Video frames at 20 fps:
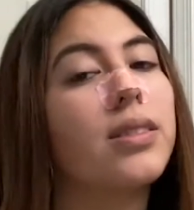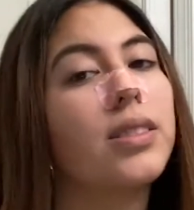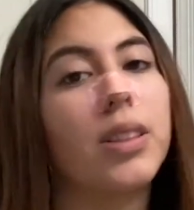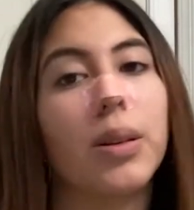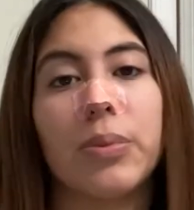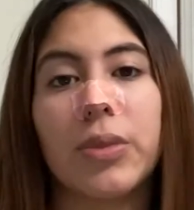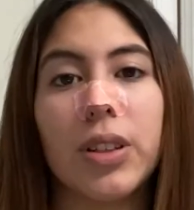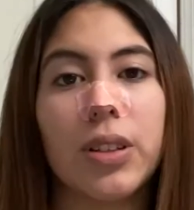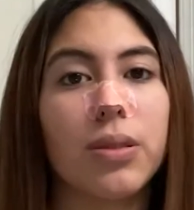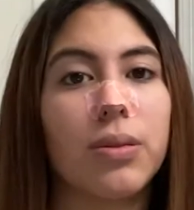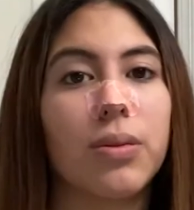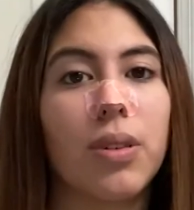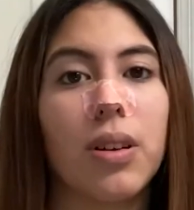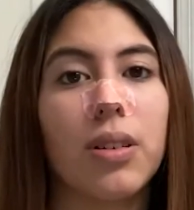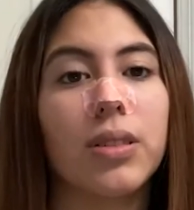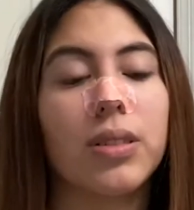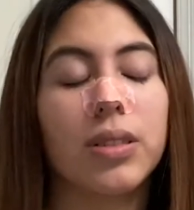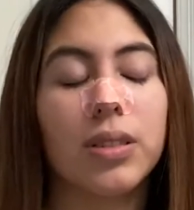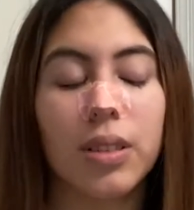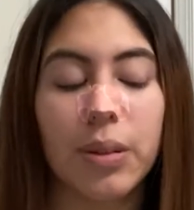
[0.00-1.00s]
something's
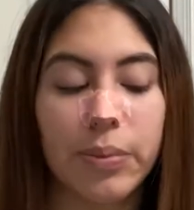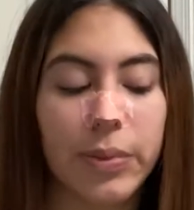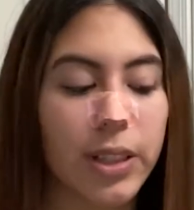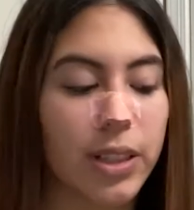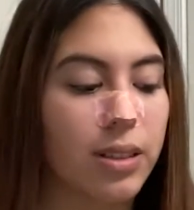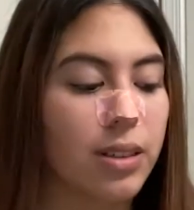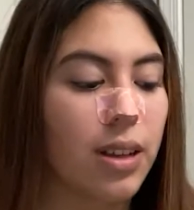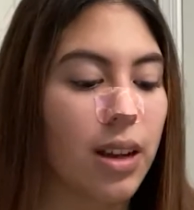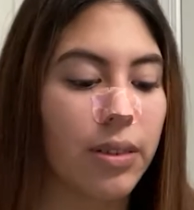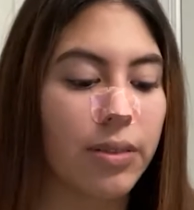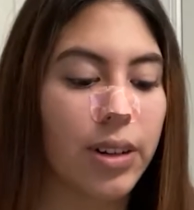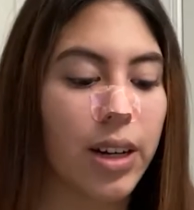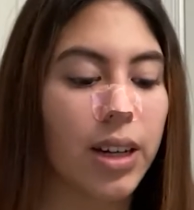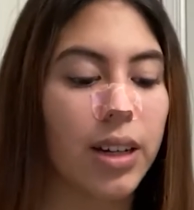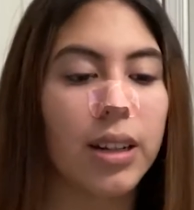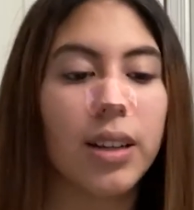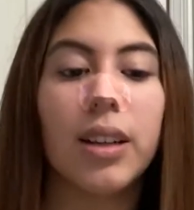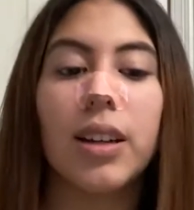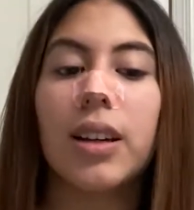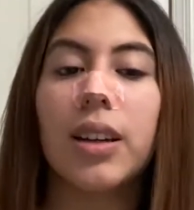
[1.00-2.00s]
wrong. Something's not
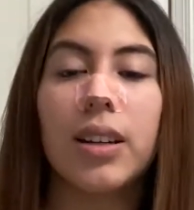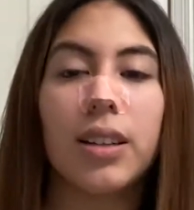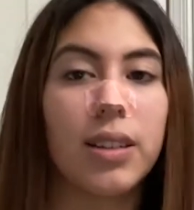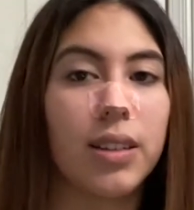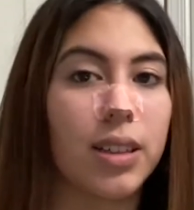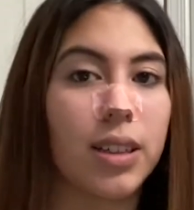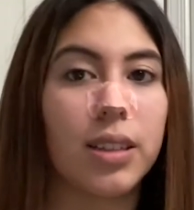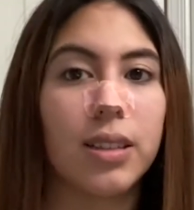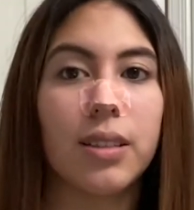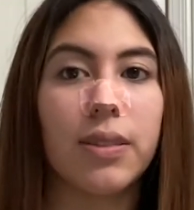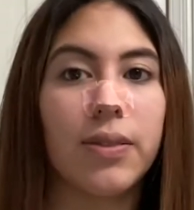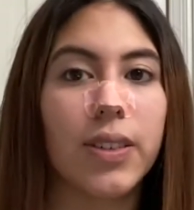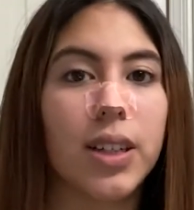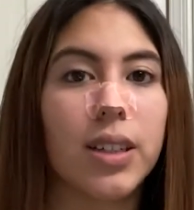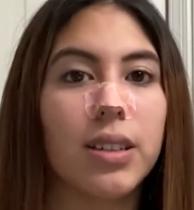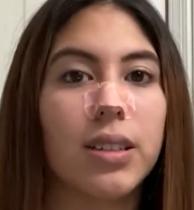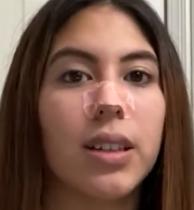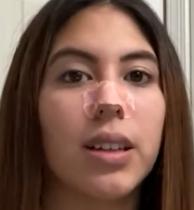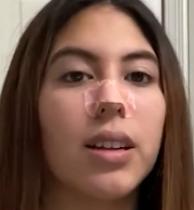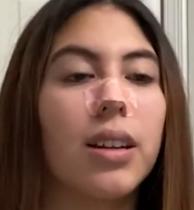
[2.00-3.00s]
right. You need to
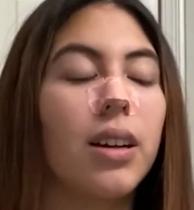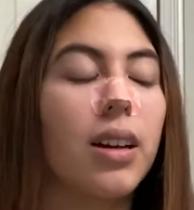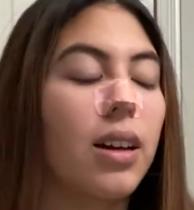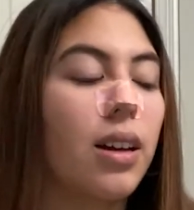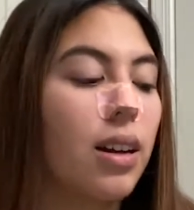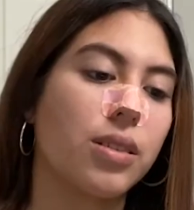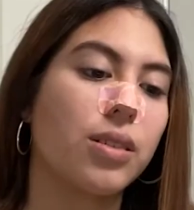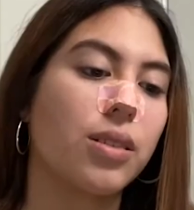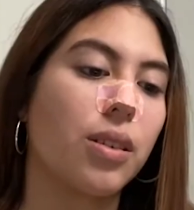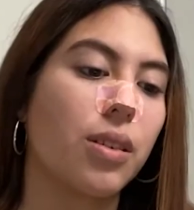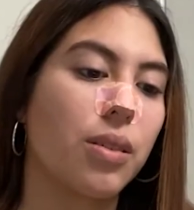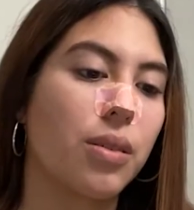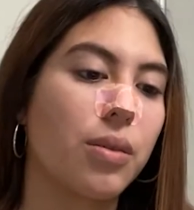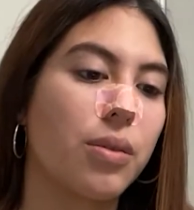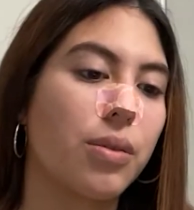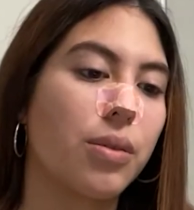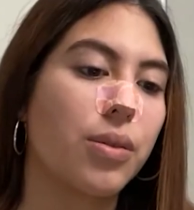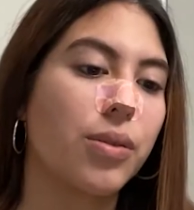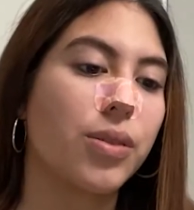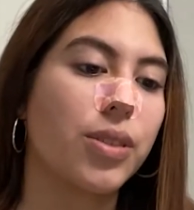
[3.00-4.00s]
fix it.
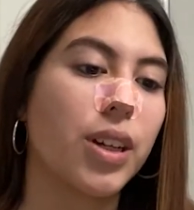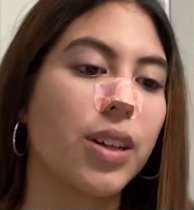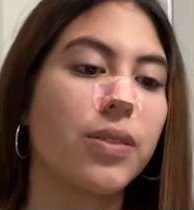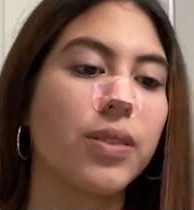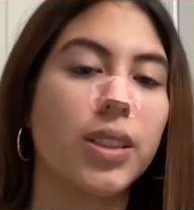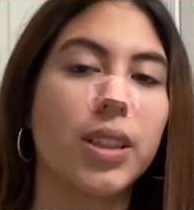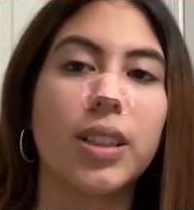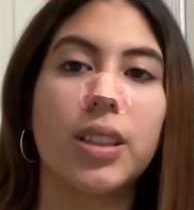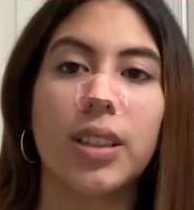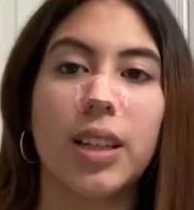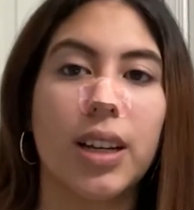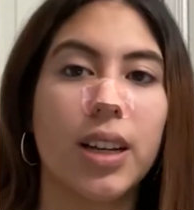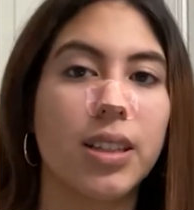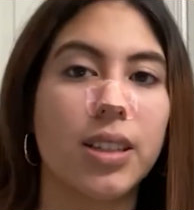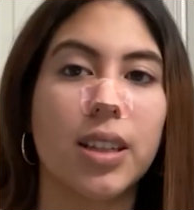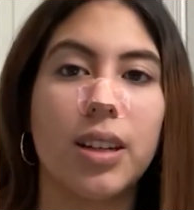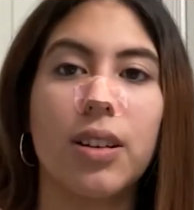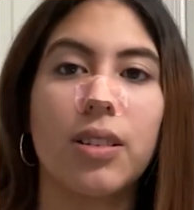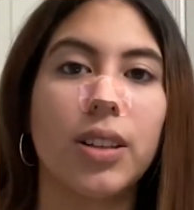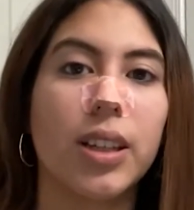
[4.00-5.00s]
So definitely, like I
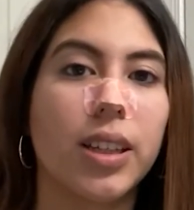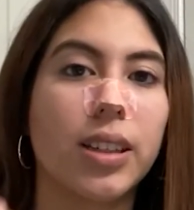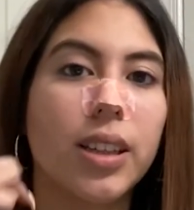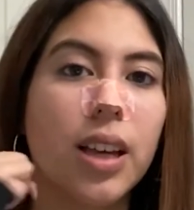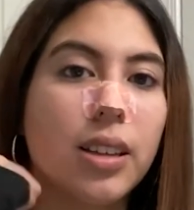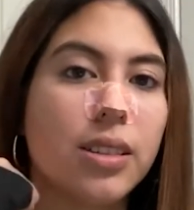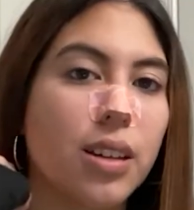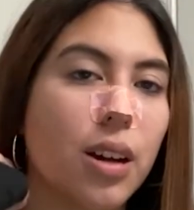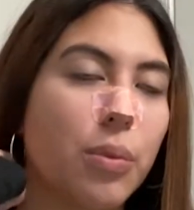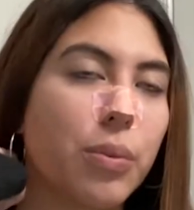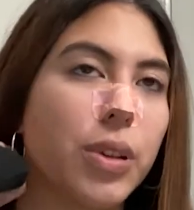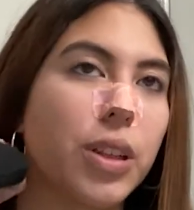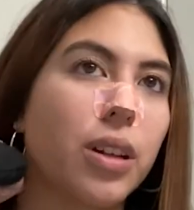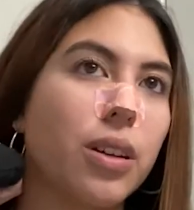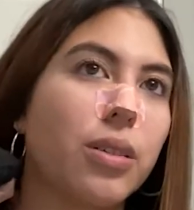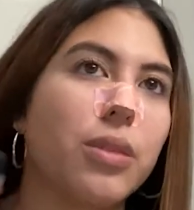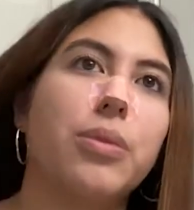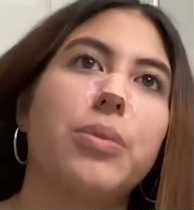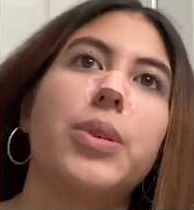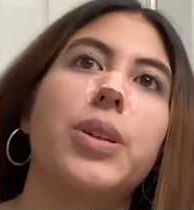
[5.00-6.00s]
said, I'll link that down
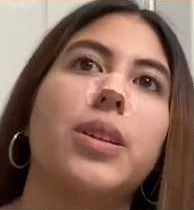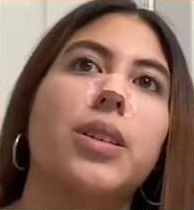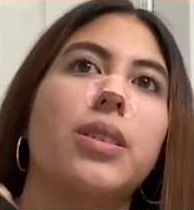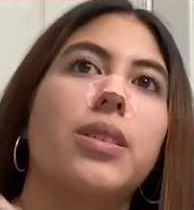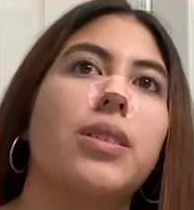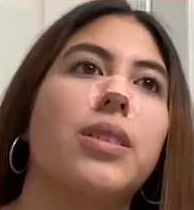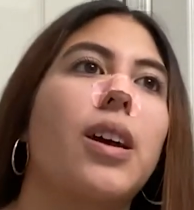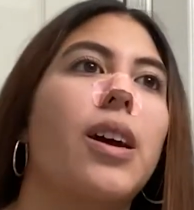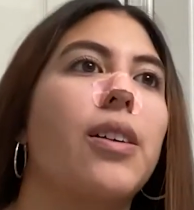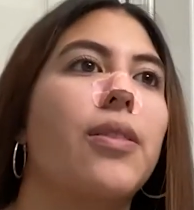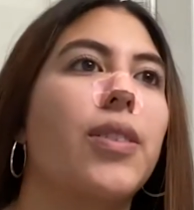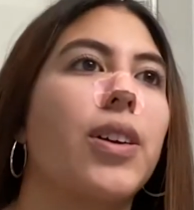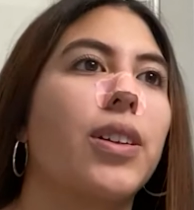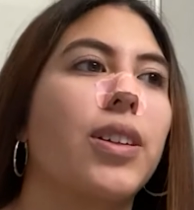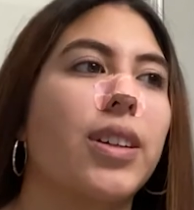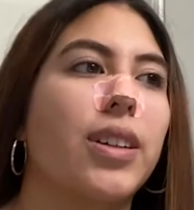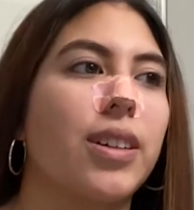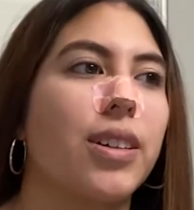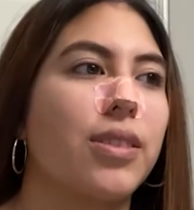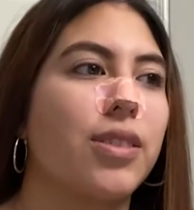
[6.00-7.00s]
below because I
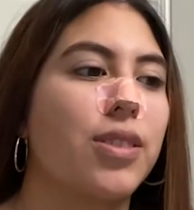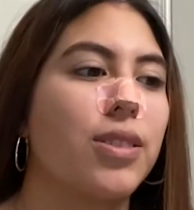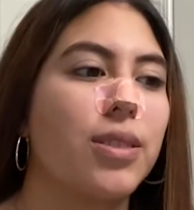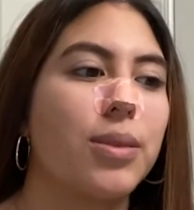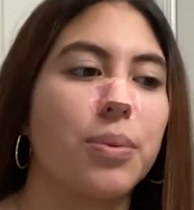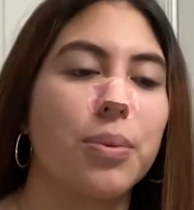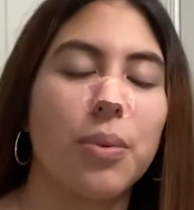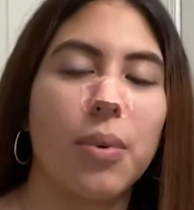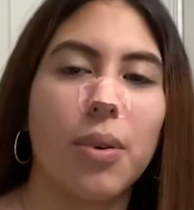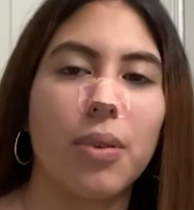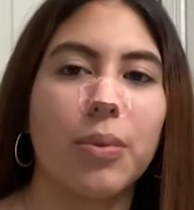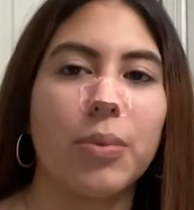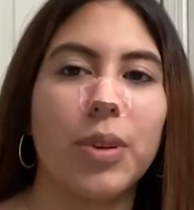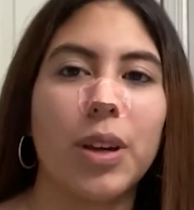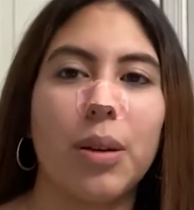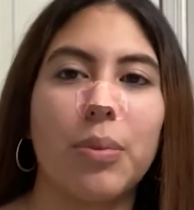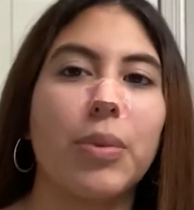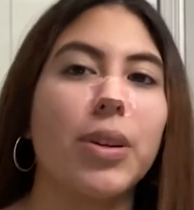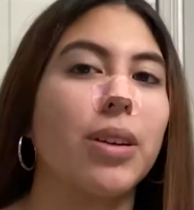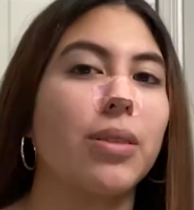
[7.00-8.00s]
felt like it just woke
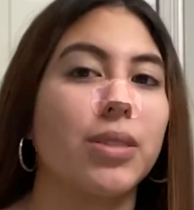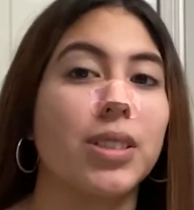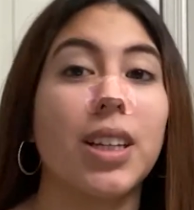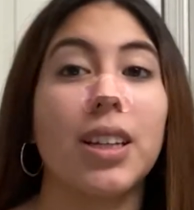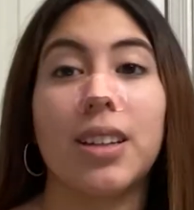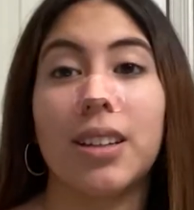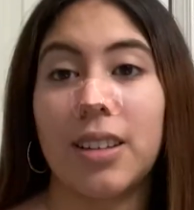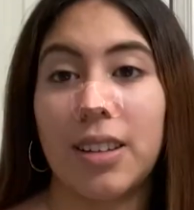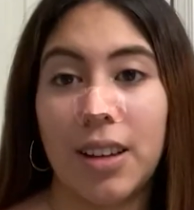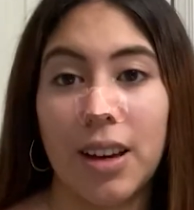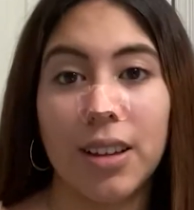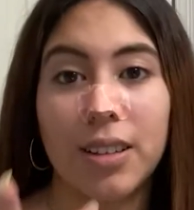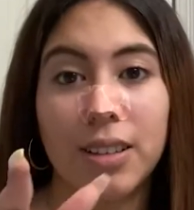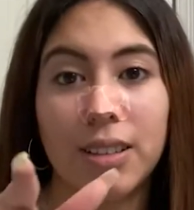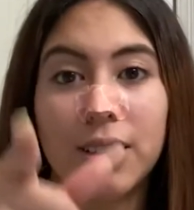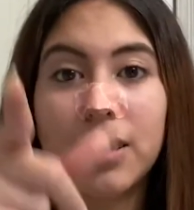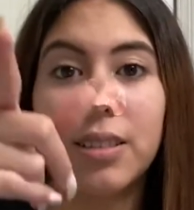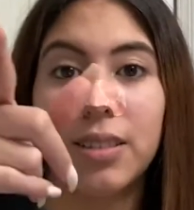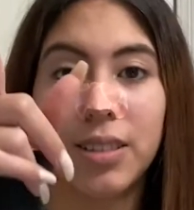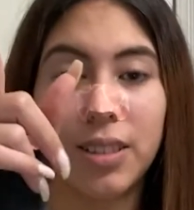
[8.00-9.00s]
me up and I was like,
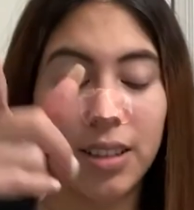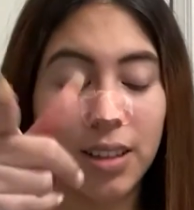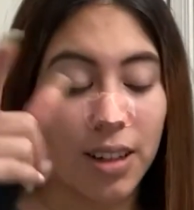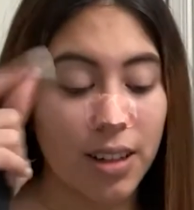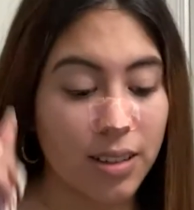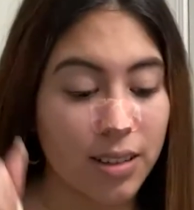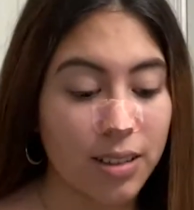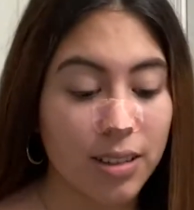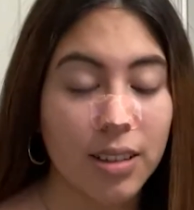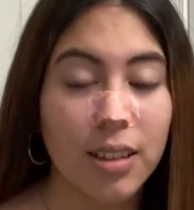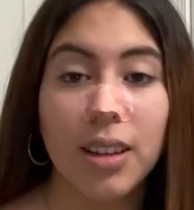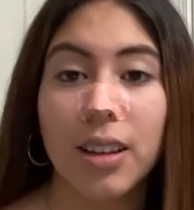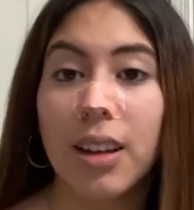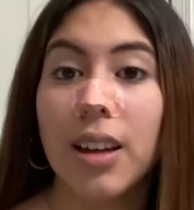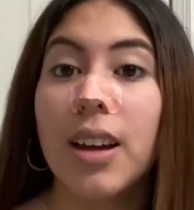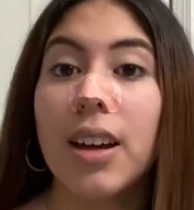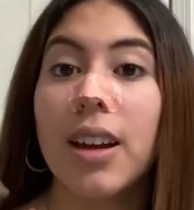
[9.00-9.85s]
yes, yes,